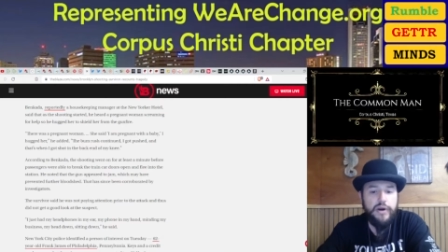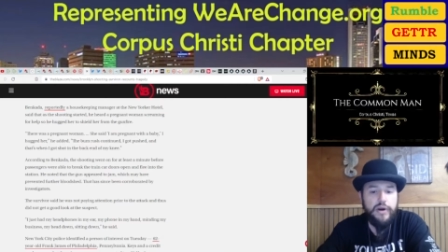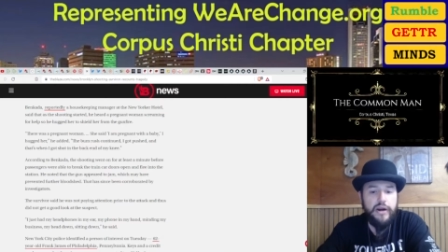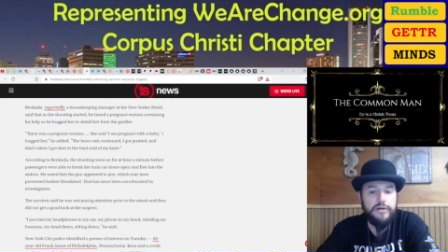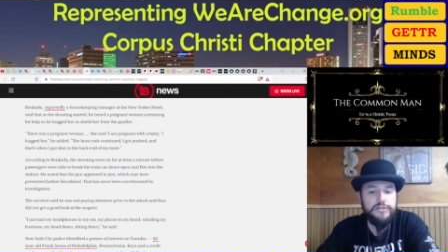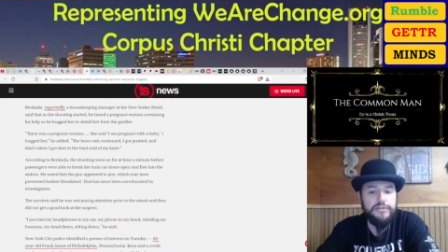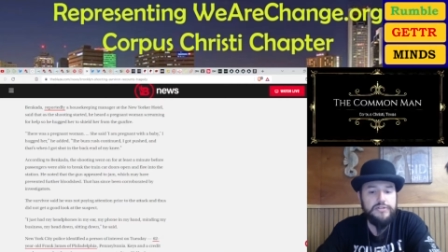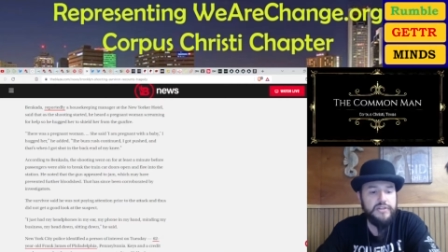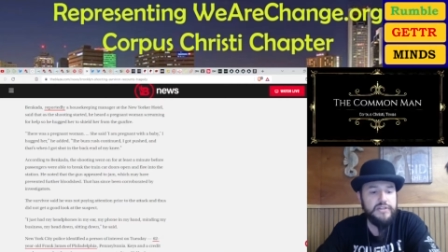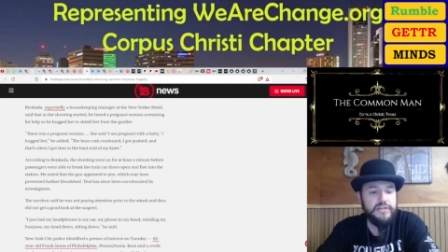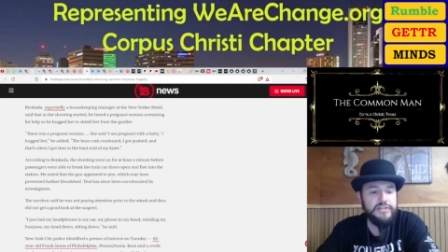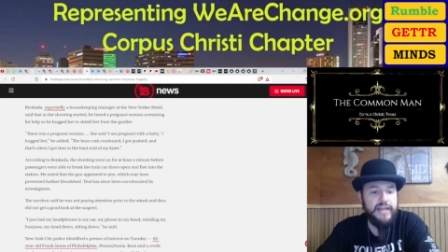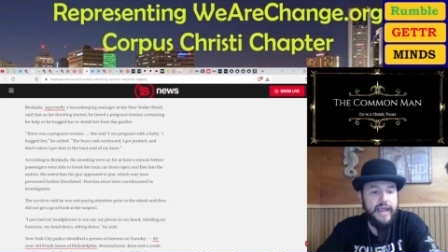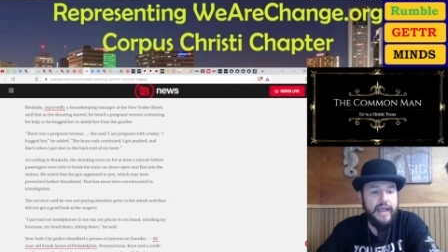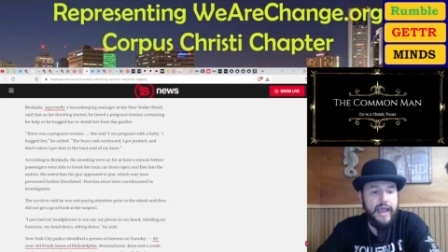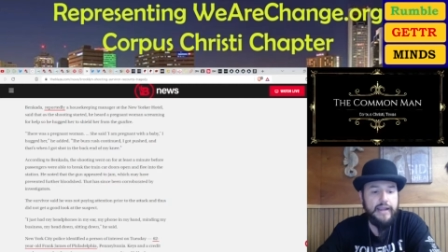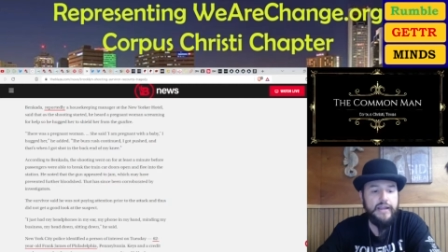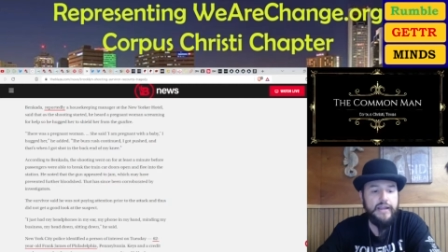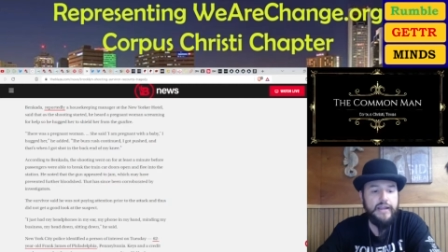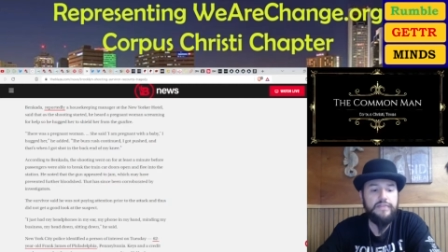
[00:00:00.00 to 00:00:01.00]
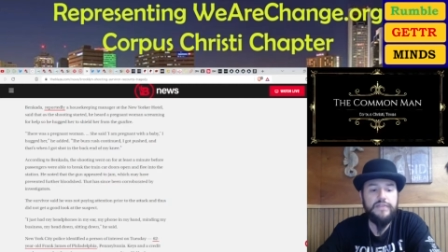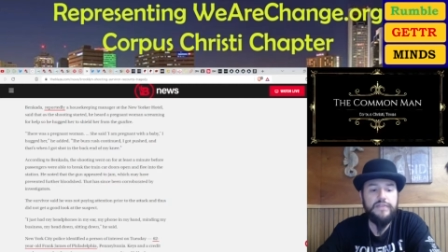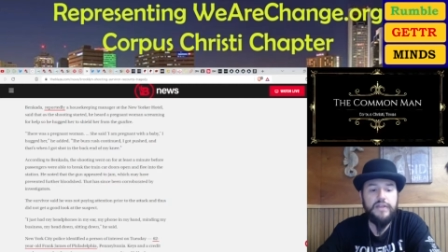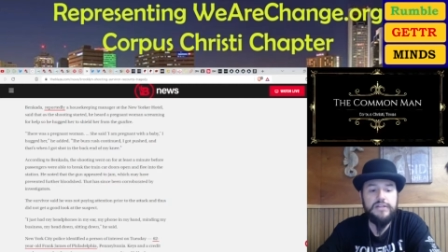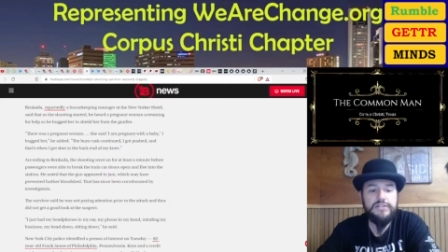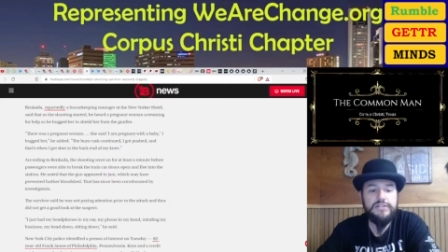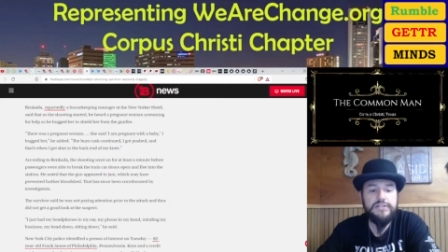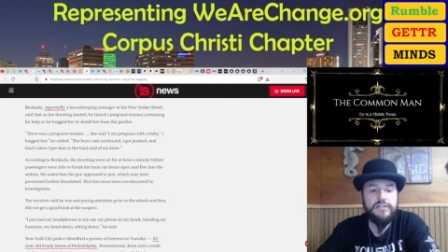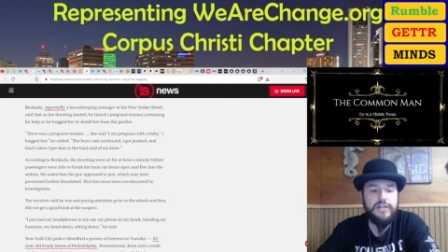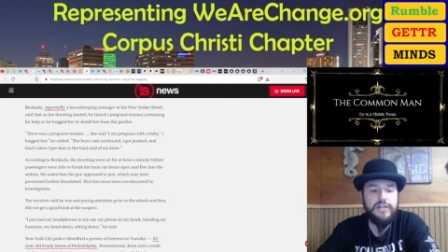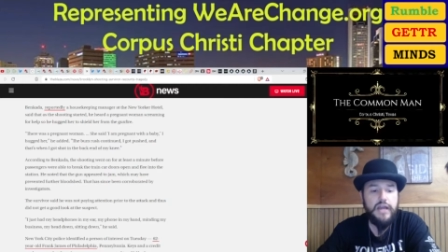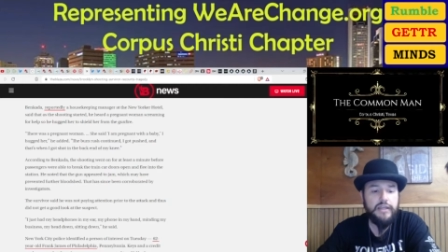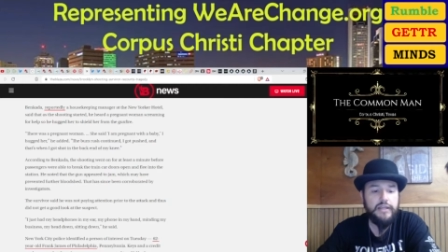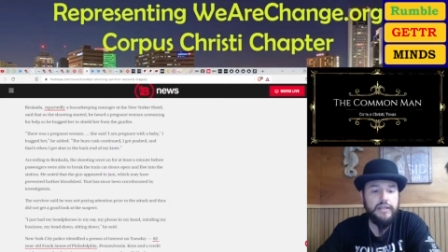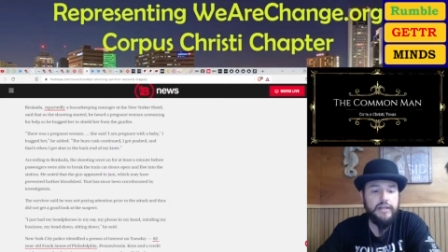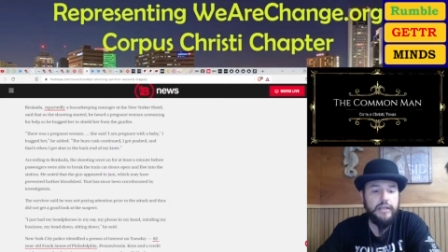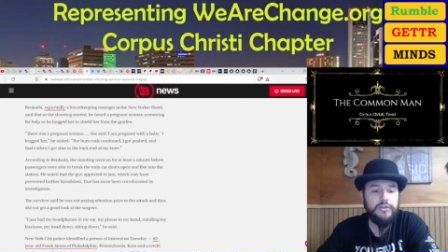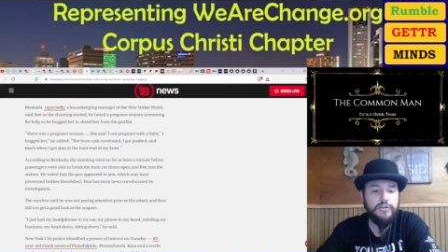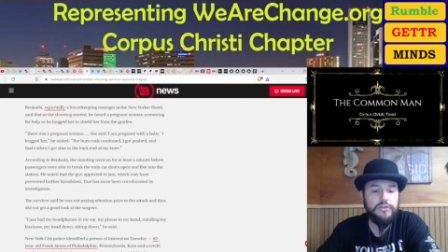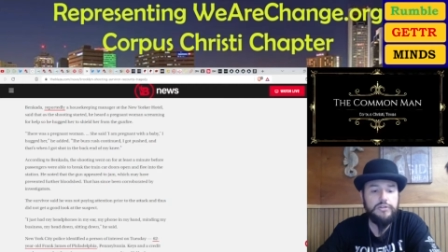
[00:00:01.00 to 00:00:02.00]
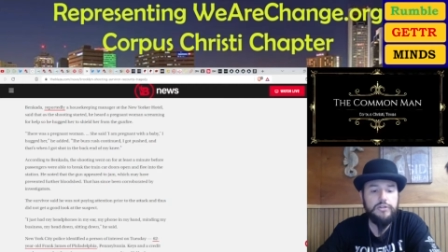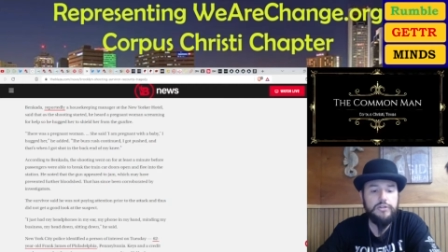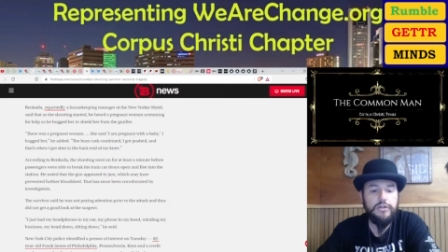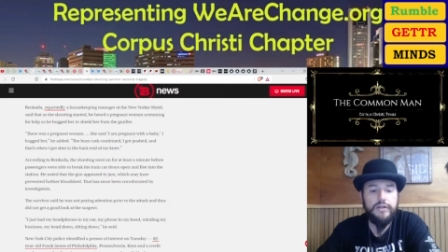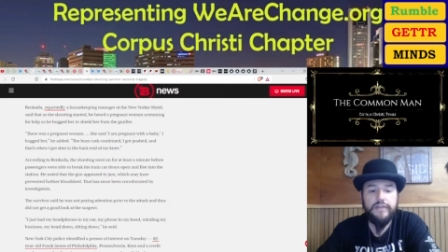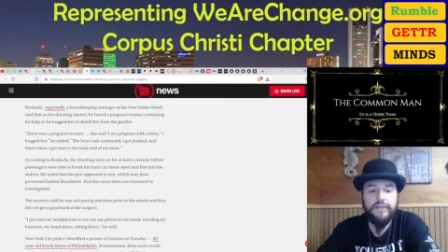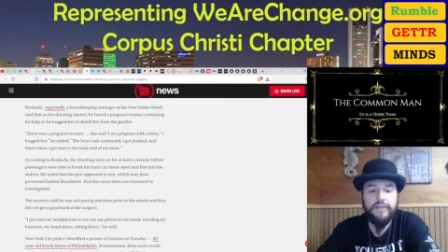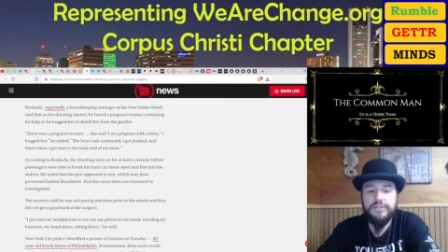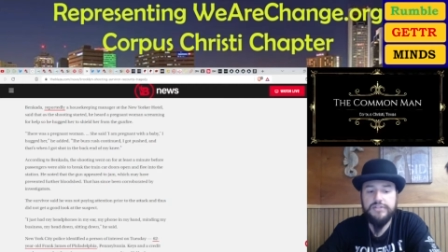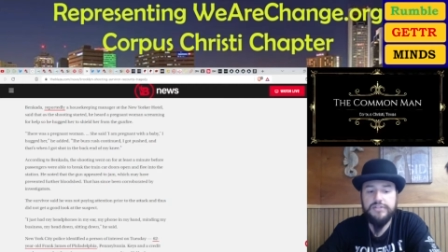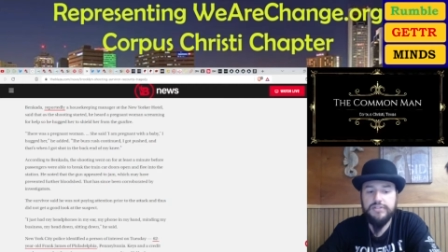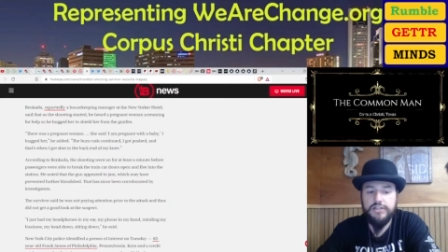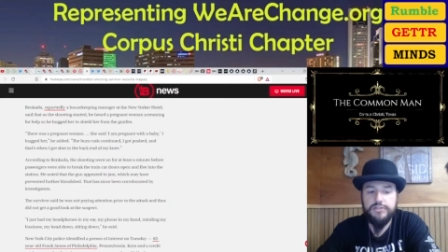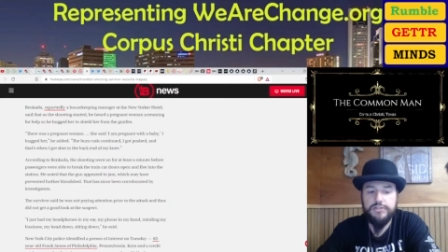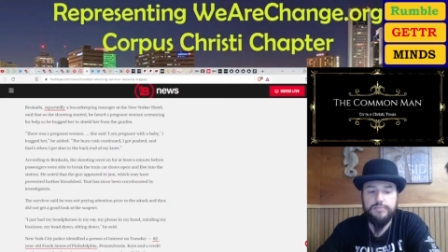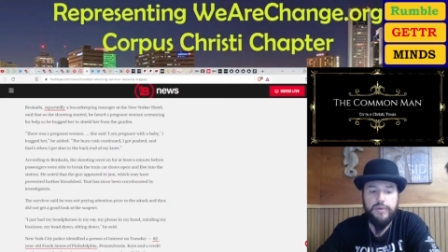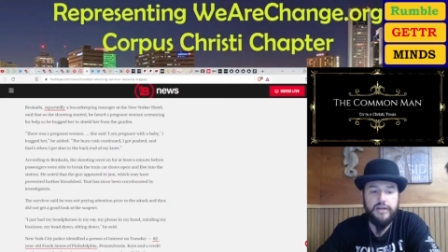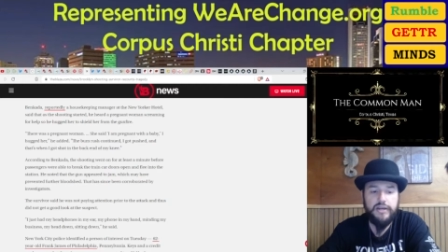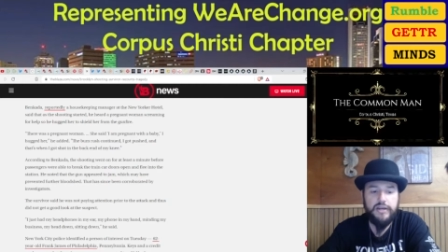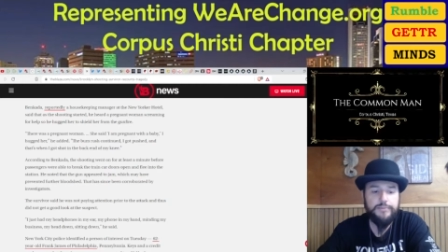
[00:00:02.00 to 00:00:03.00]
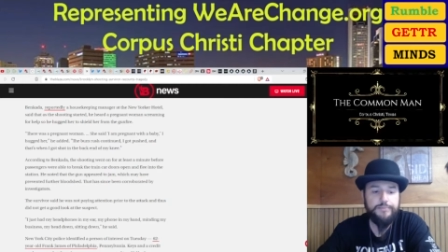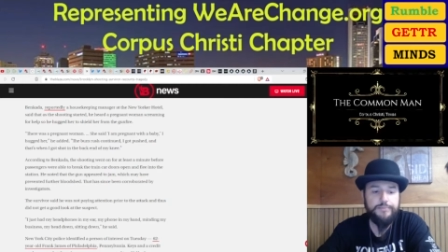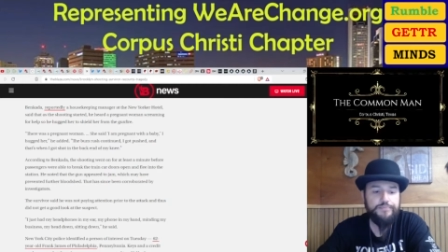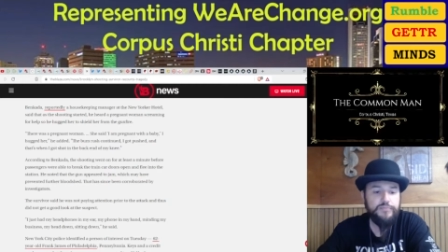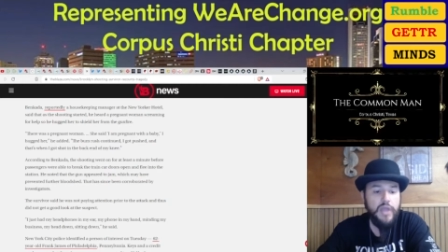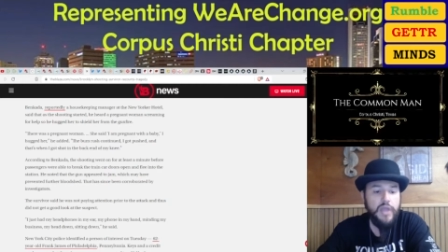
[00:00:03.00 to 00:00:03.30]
prior to the attack and thus did not get a good look at the suspect.